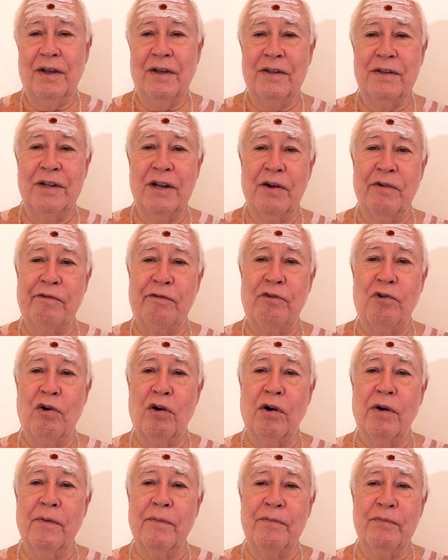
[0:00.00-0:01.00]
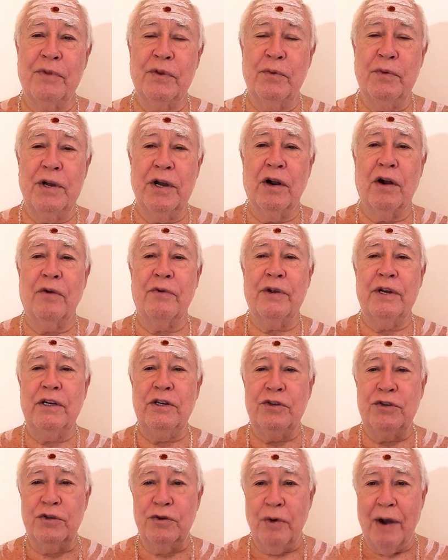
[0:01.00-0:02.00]
therefore we are
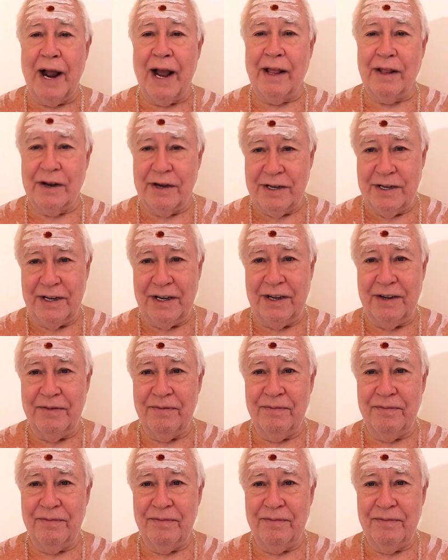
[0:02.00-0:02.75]
in duality.